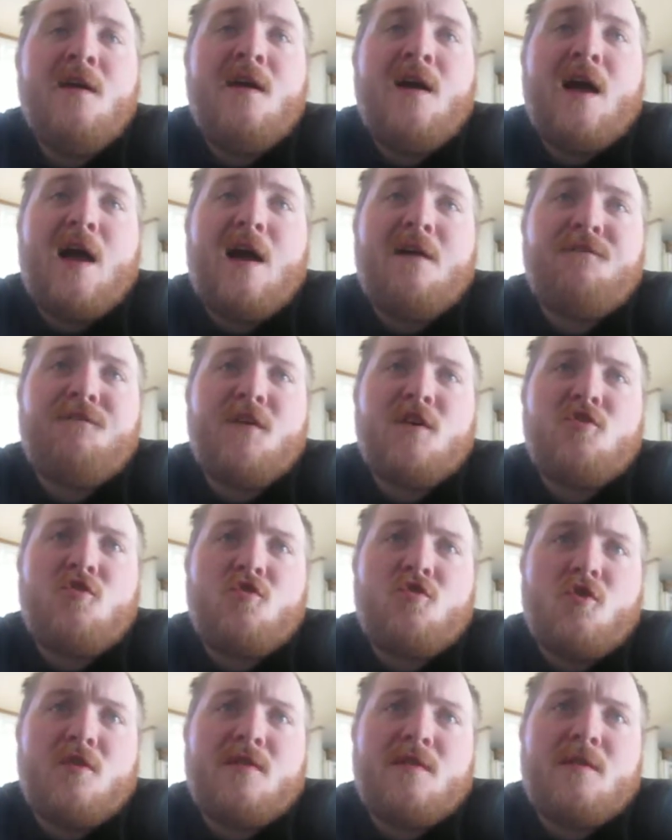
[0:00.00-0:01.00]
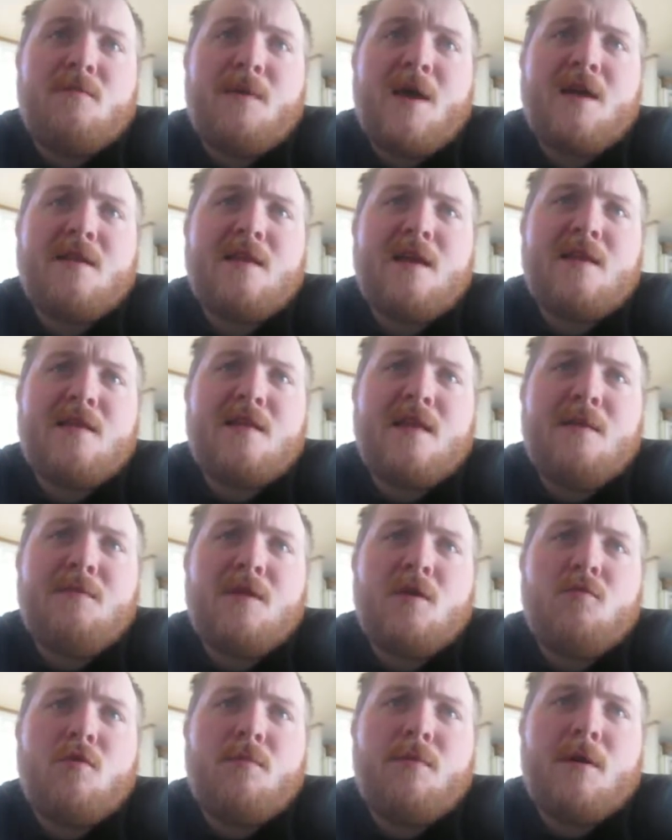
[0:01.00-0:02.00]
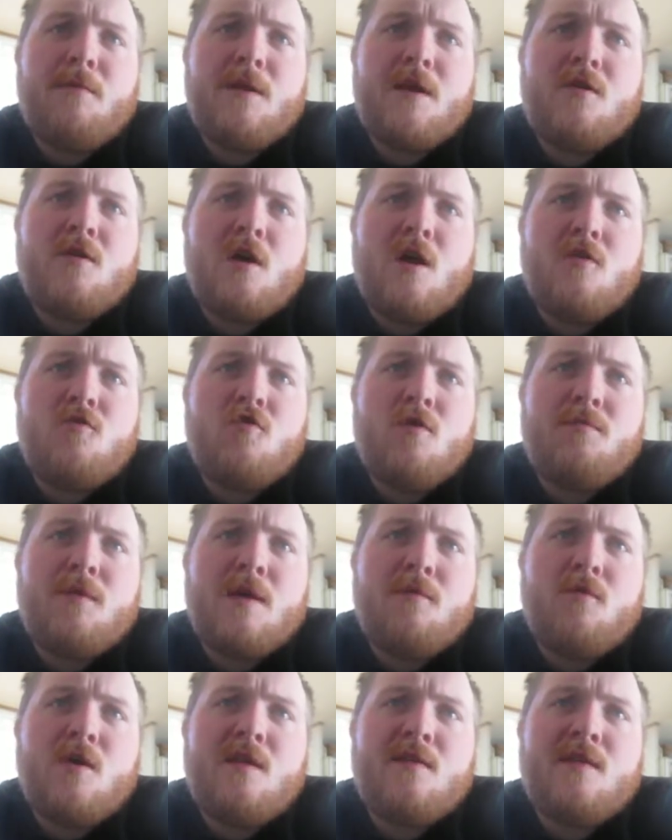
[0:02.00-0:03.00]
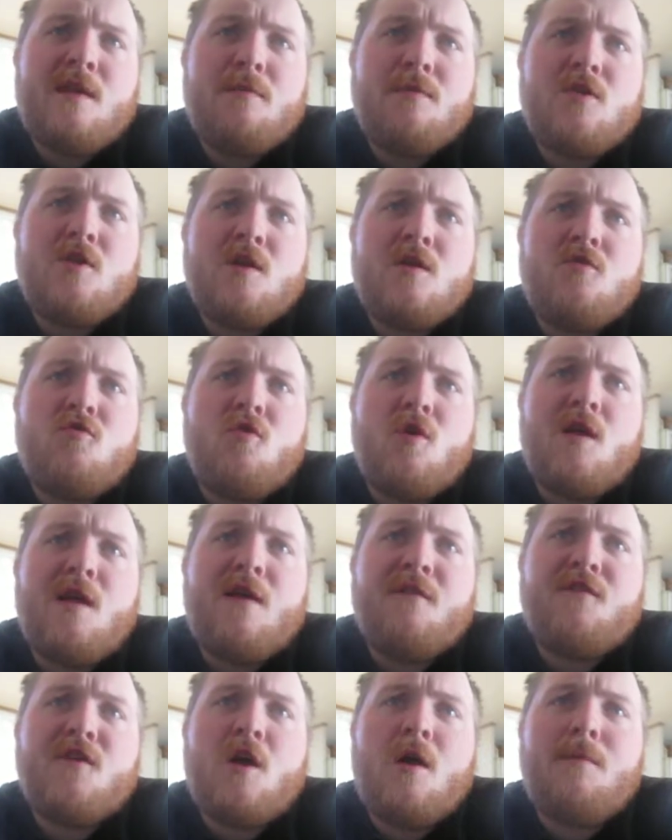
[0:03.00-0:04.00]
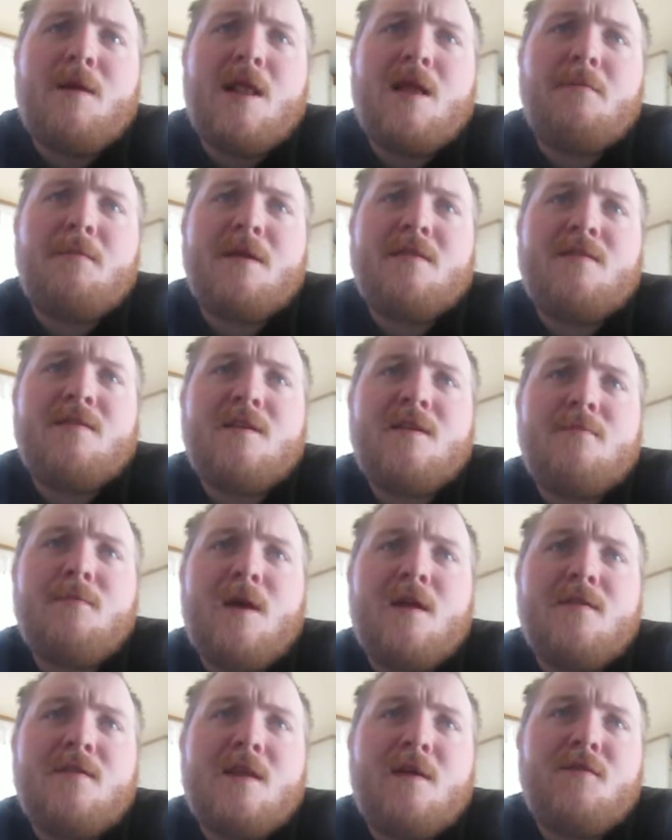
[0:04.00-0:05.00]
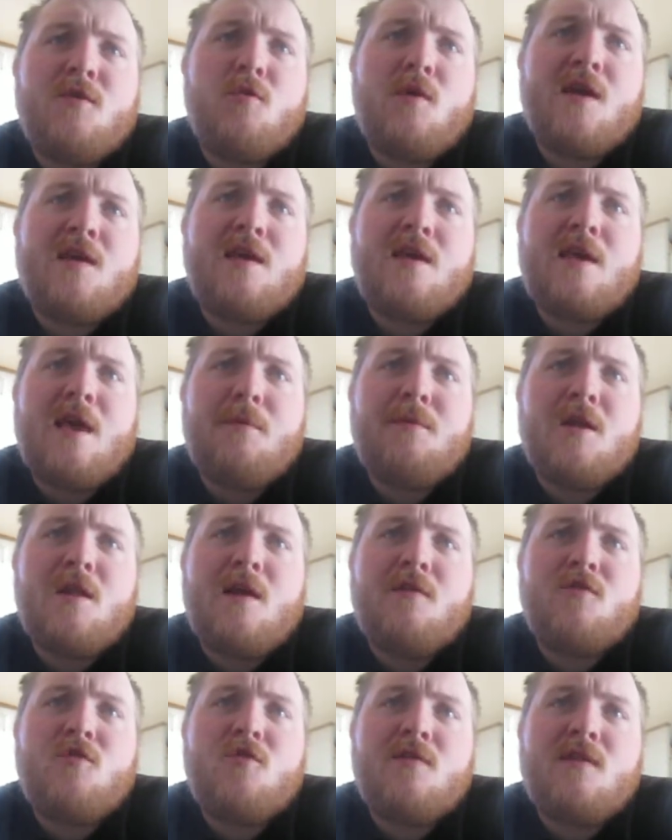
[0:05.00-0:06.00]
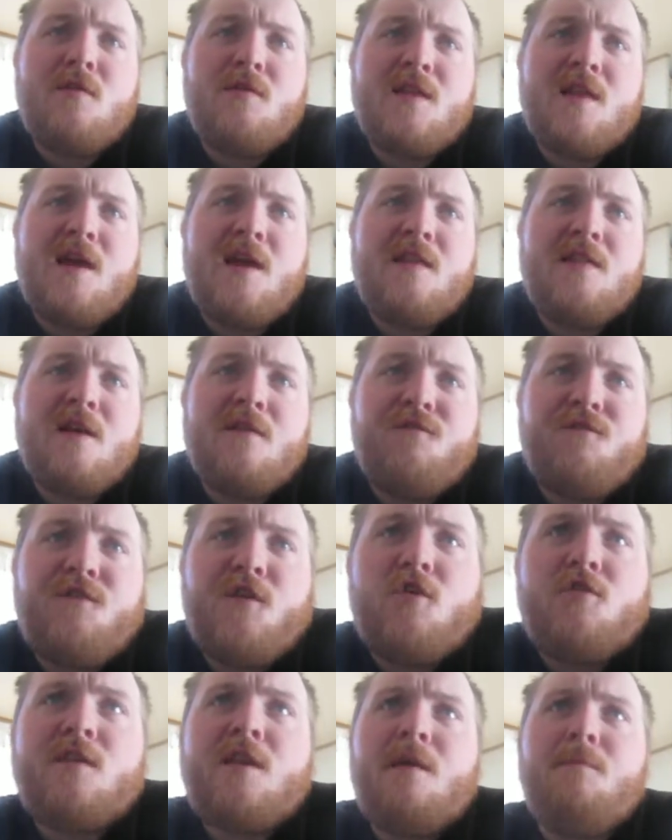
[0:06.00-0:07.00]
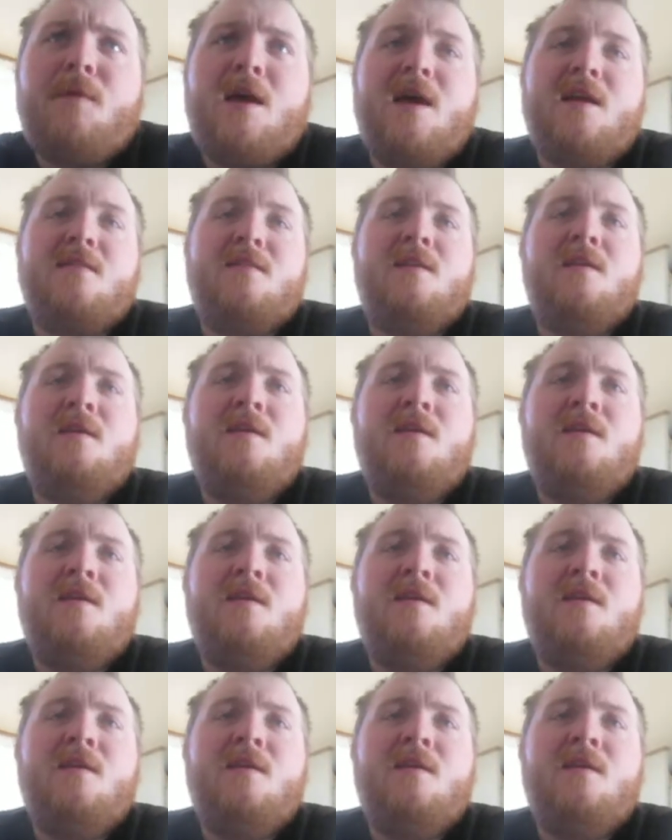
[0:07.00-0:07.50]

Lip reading: Official sources in Baghdad claim that Republican Guard troops have reestablished control of Karbala, about 6 miles south of the Iraqi capital after several days of fierce combat.